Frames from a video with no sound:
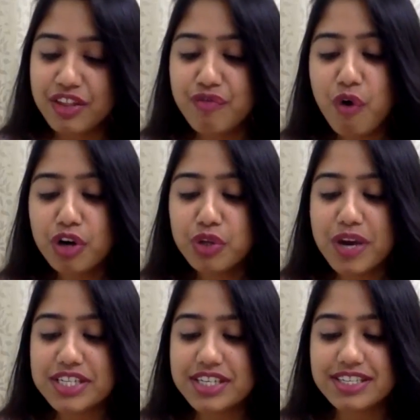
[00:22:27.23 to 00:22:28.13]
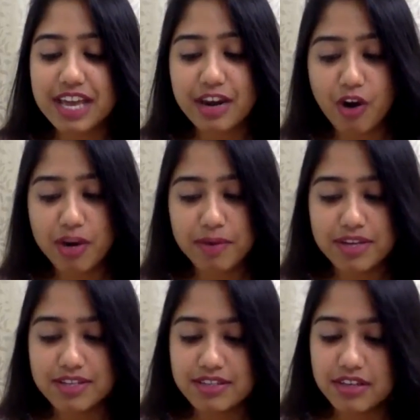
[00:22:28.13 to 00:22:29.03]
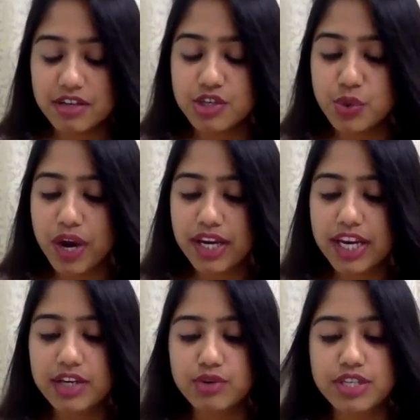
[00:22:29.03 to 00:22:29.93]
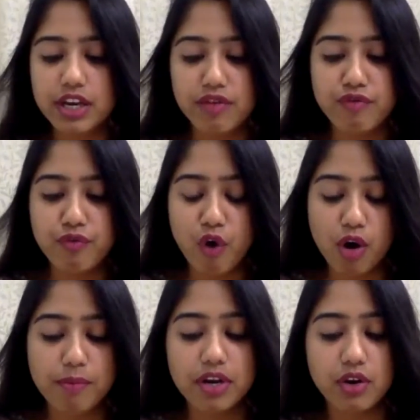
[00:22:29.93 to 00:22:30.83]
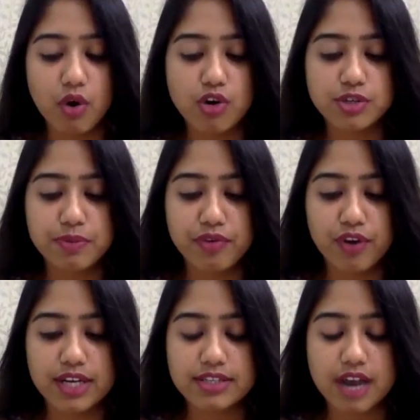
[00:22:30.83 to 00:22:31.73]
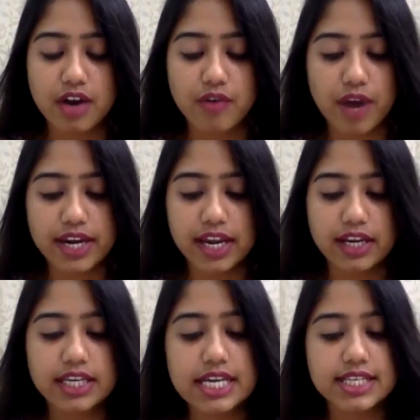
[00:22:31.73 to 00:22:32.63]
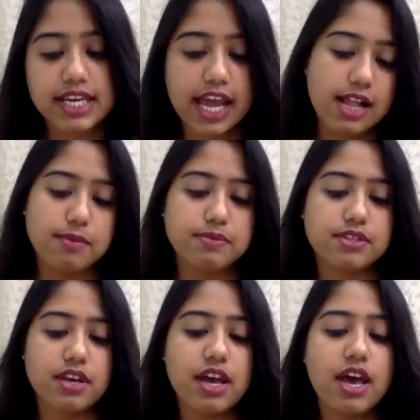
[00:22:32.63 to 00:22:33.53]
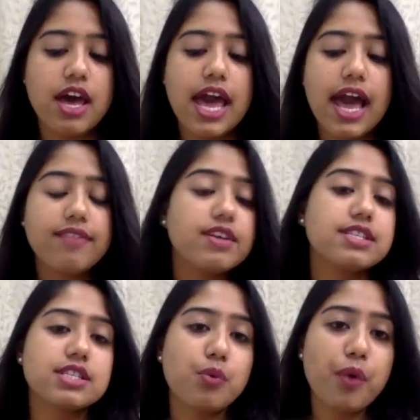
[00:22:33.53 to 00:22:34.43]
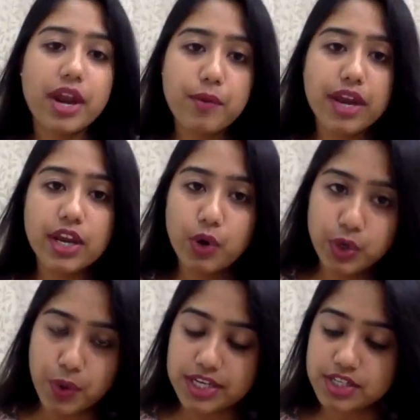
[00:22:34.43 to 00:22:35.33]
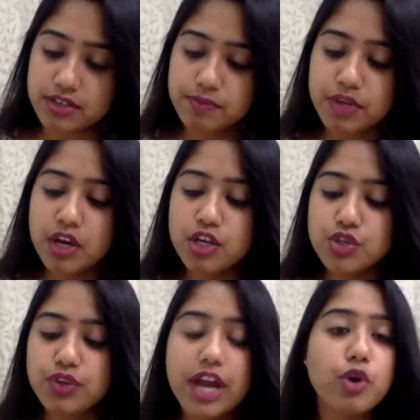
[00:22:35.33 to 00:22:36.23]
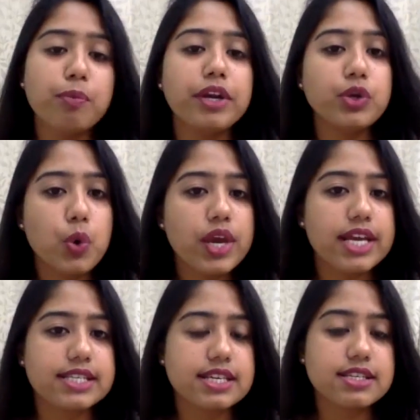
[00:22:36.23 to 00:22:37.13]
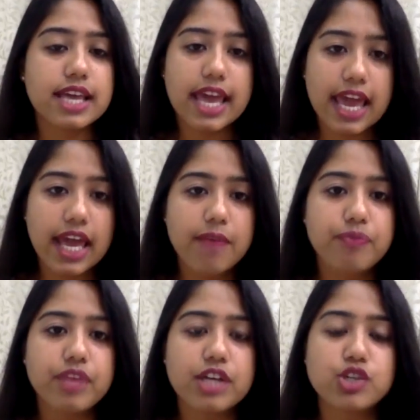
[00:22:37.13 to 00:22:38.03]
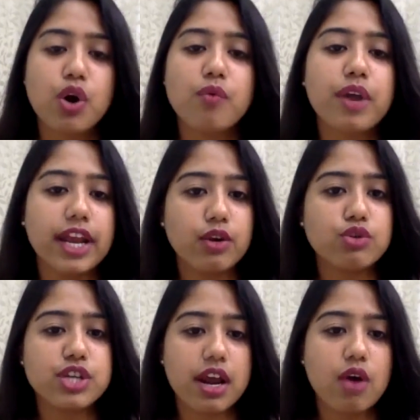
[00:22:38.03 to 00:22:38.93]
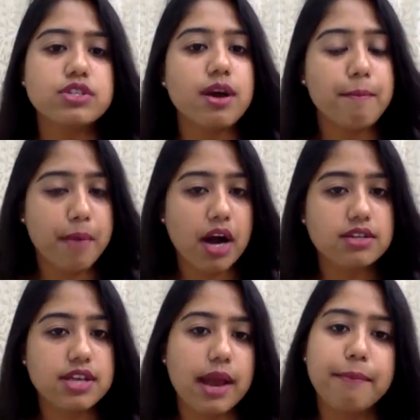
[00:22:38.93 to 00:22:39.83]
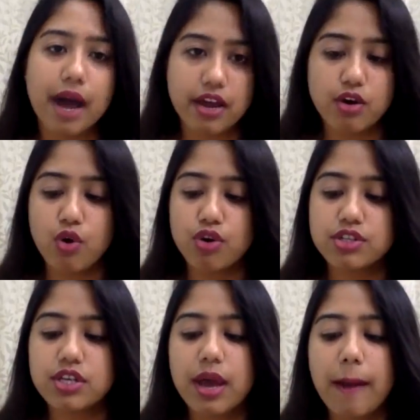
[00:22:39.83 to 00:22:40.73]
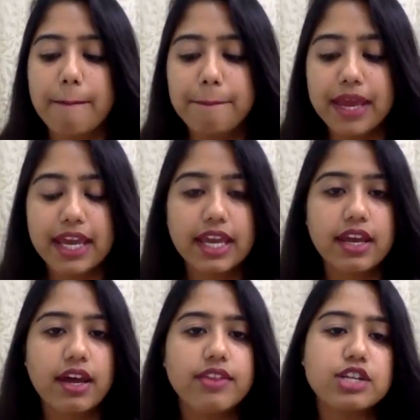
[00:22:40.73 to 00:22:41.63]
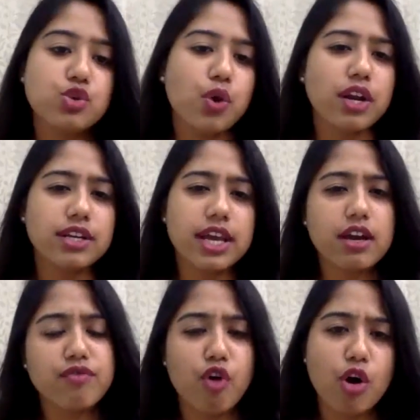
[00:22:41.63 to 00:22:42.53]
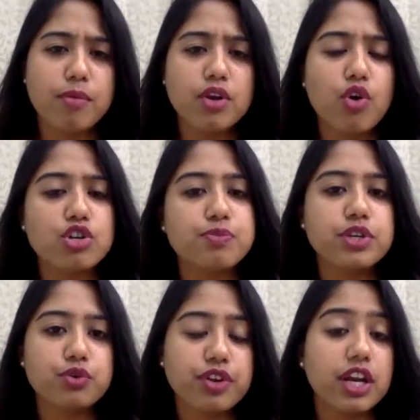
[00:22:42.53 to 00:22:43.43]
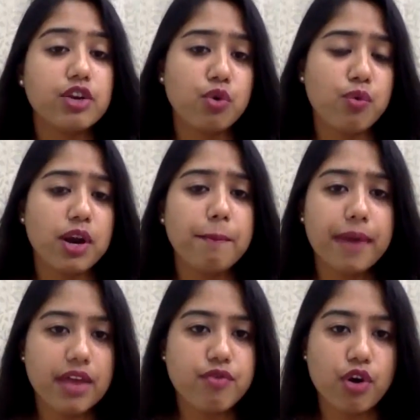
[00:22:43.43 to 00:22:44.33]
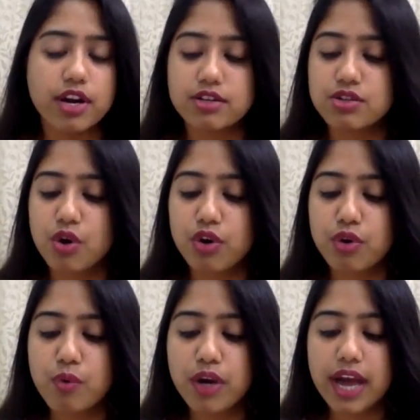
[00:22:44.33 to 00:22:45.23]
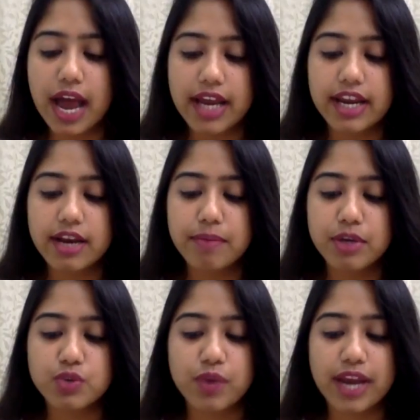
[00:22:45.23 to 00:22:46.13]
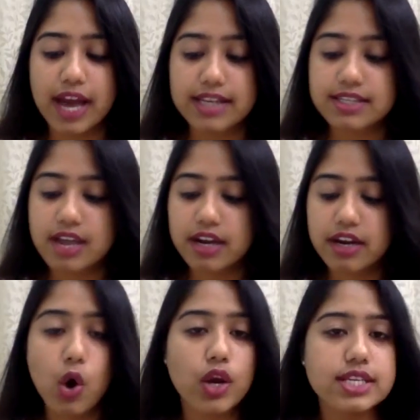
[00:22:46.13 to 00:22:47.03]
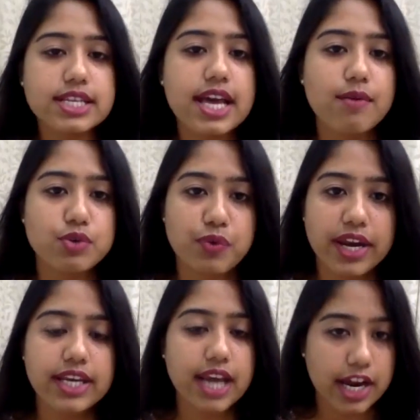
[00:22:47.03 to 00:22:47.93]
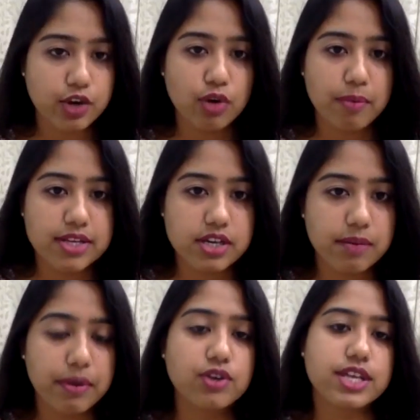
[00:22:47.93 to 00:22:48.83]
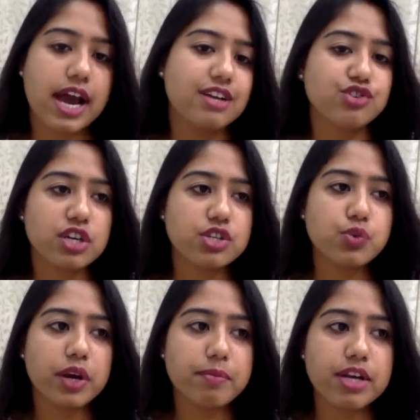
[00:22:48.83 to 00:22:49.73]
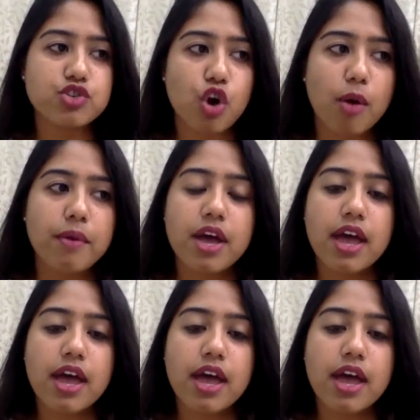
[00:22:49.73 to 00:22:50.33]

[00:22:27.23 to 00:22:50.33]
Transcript: The 4th question is anonymous. Do I need to take a formal course before I start writing? Does it help? And this is a very, very good question. So there could be 2 cases. A, that you are willing to shell out some bucks and buy a course. B, that you want to take a formal course, but you really don't want to pay for it. So what I did, because when I started, honestly, I was very tight on budget, because I had just quit my job